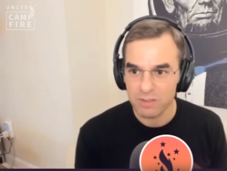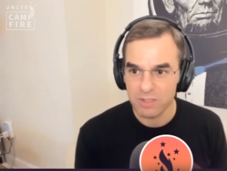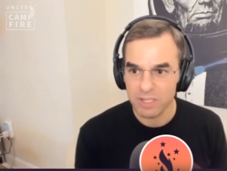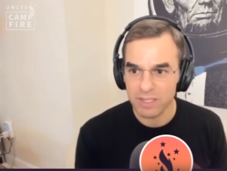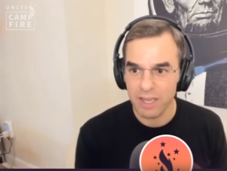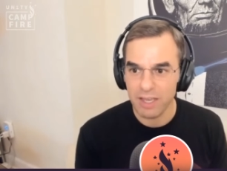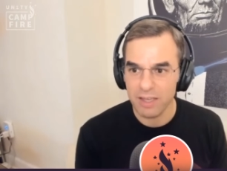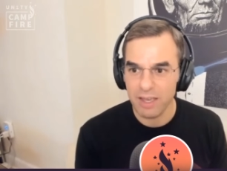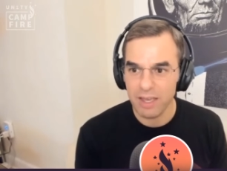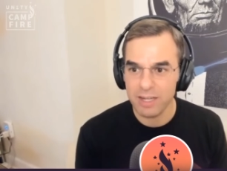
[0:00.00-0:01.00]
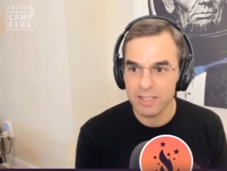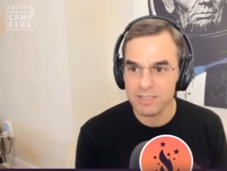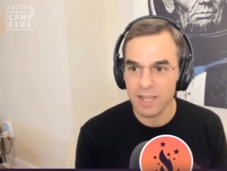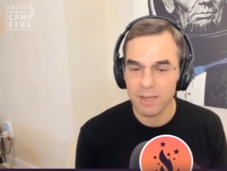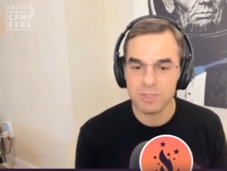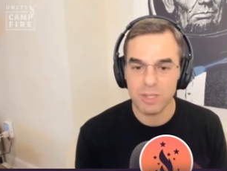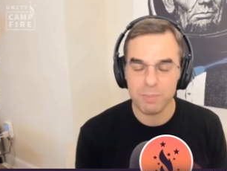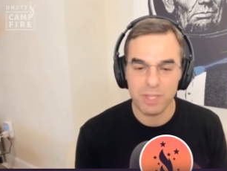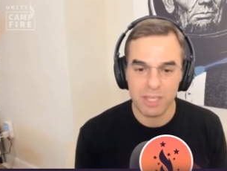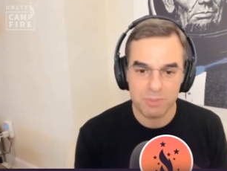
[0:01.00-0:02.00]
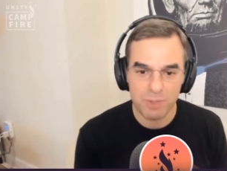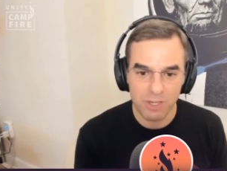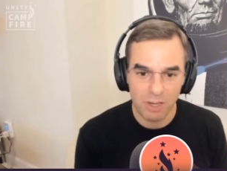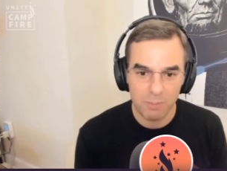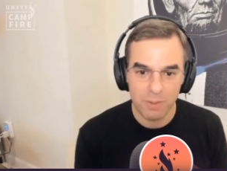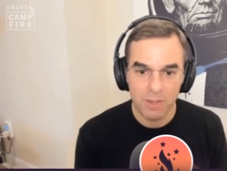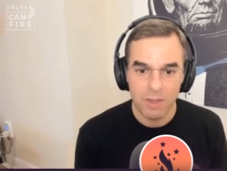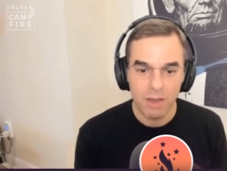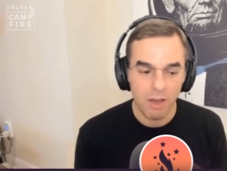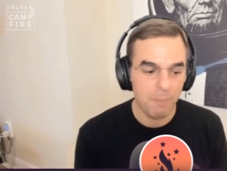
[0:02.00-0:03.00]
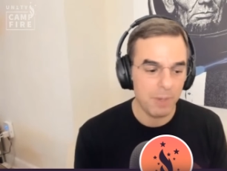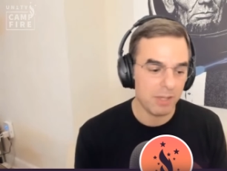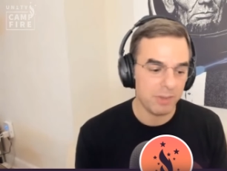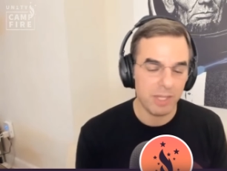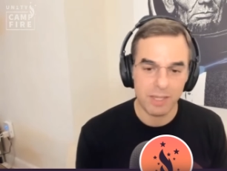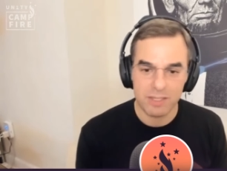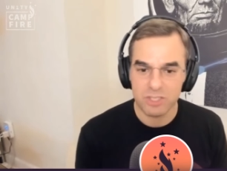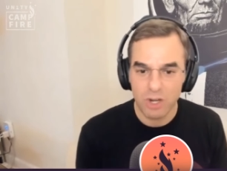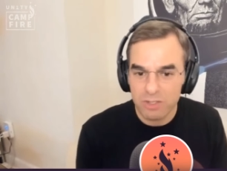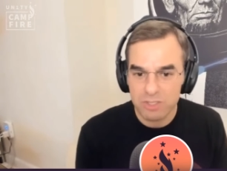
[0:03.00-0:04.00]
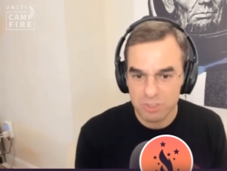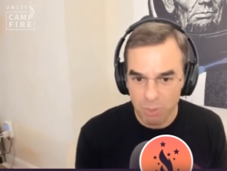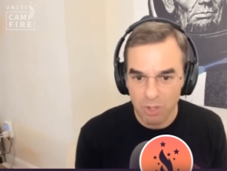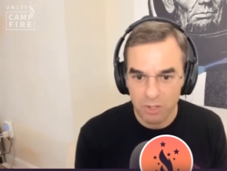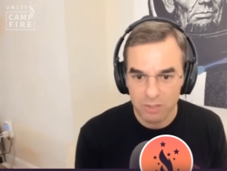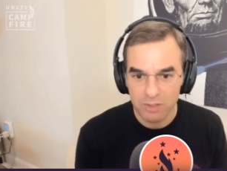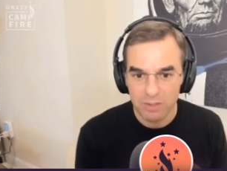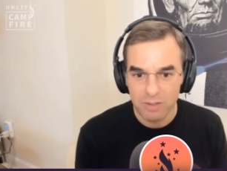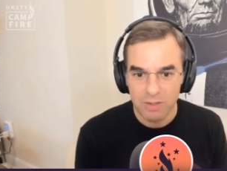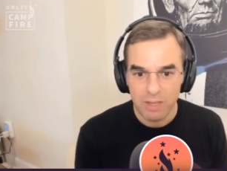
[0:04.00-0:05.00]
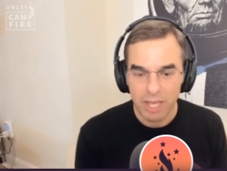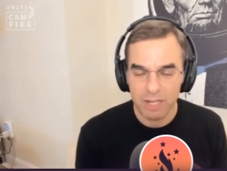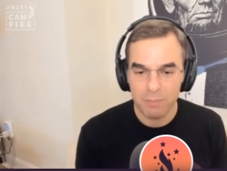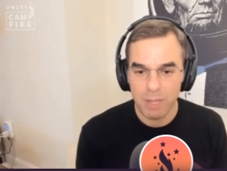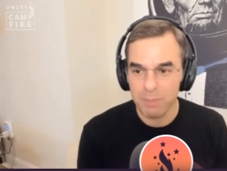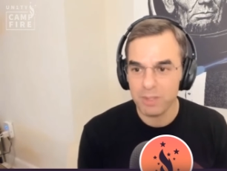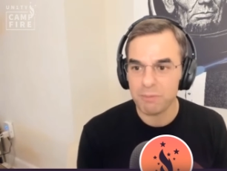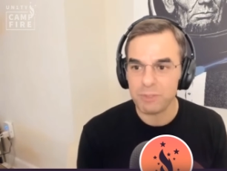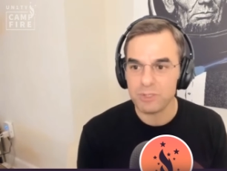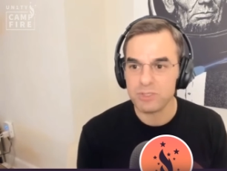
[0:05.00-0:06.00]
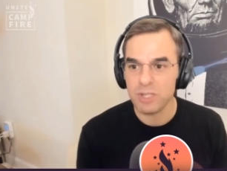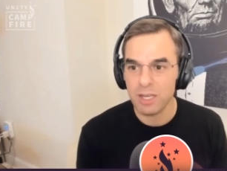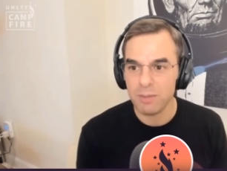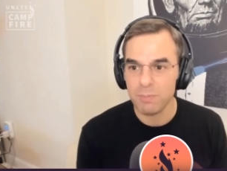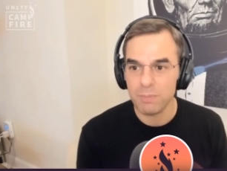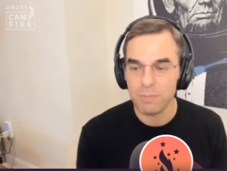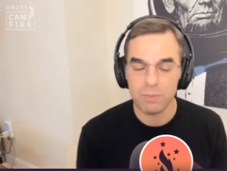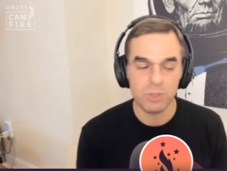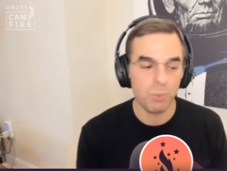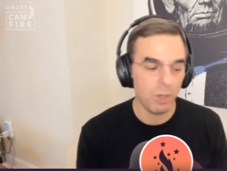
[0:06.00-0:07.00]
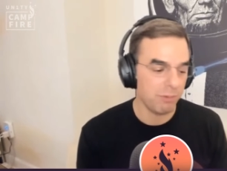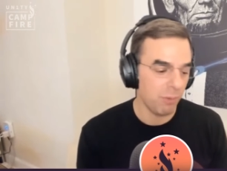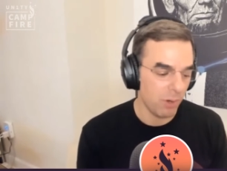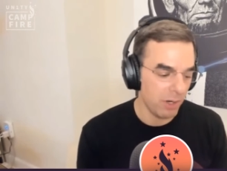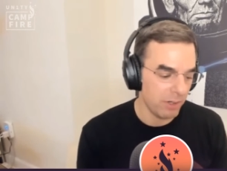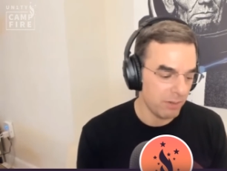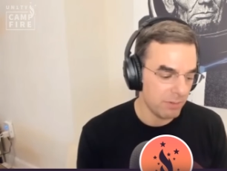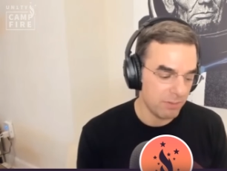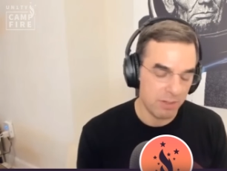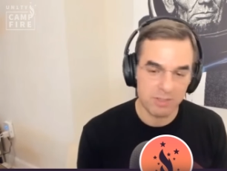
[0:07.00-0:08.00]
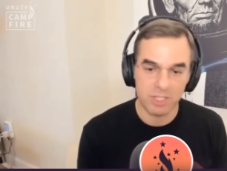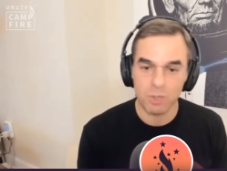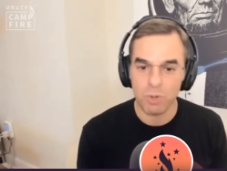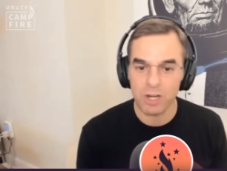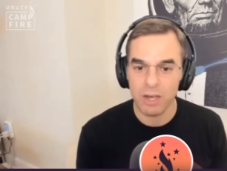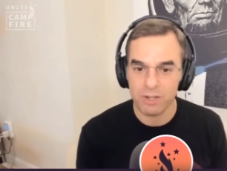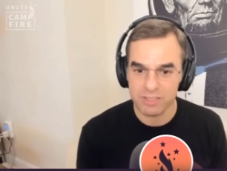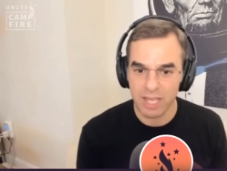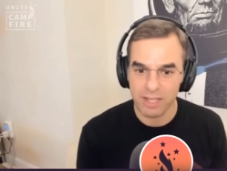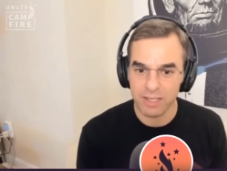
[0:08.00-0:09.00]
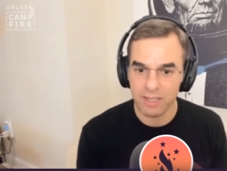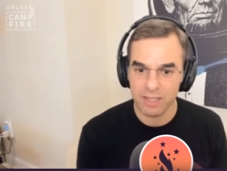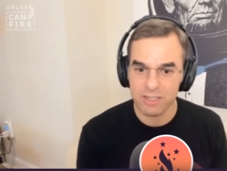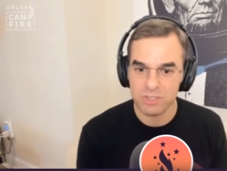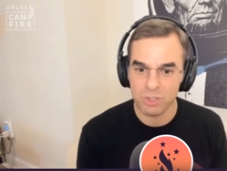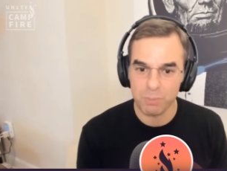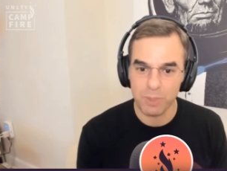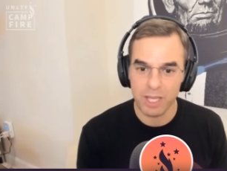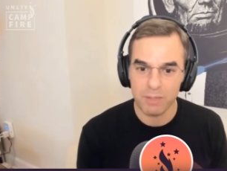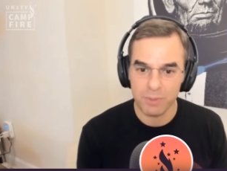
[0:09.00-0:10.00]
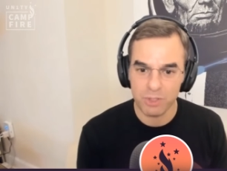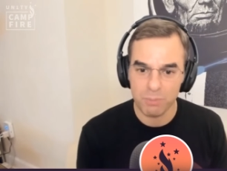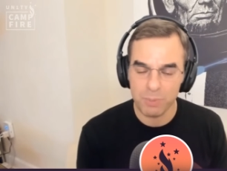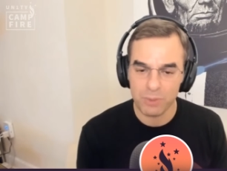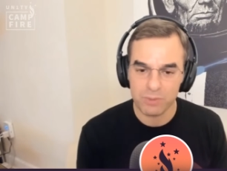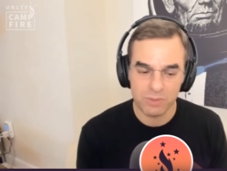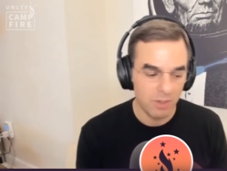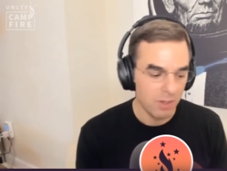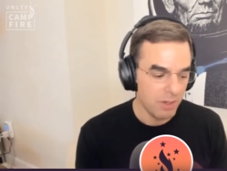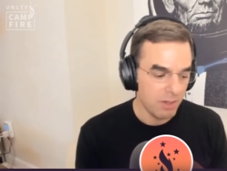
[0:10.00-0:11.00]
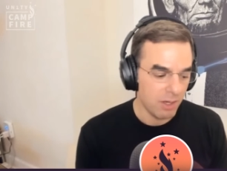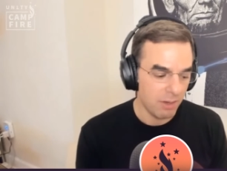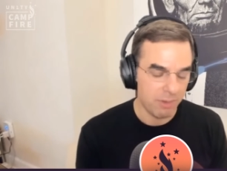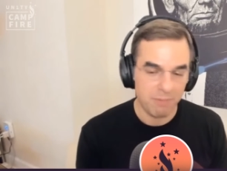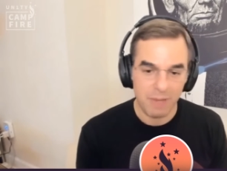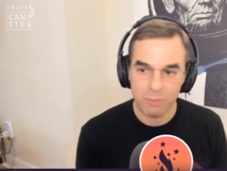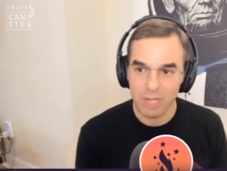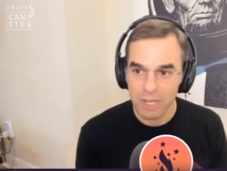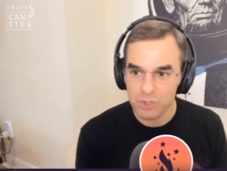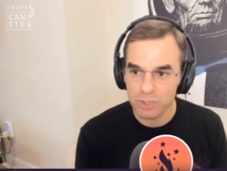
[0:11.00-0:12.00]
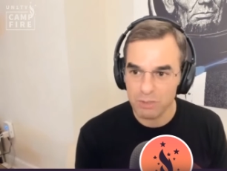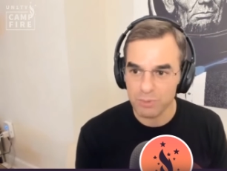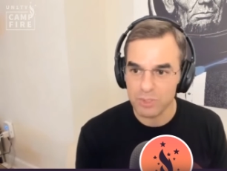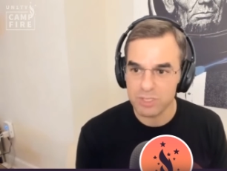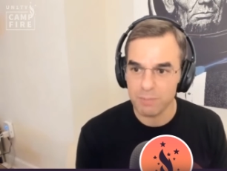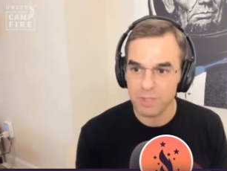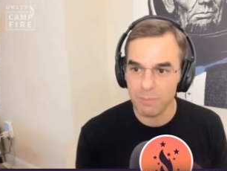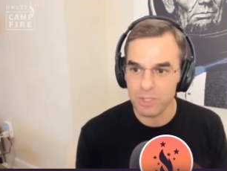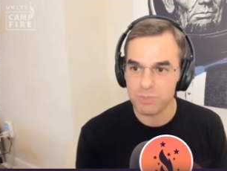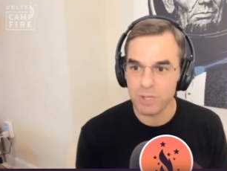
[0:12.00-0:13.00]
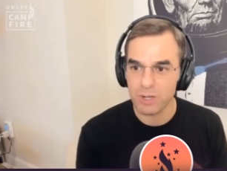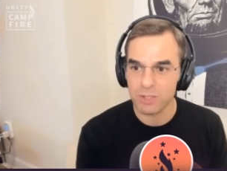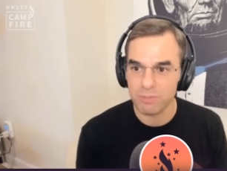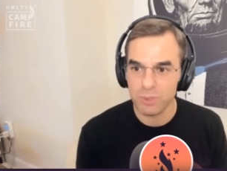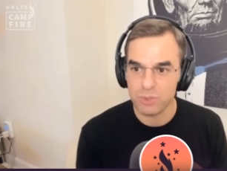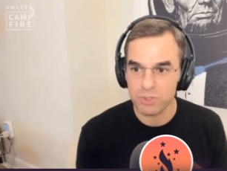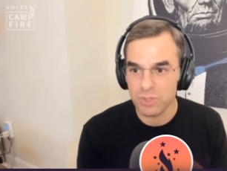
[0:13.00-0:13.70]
Like anytime something has become a big thing, it started small. And maybe the first time you went for it, it didn't work out exactly as you had planned, but you built the foundation for something much bigger in the future.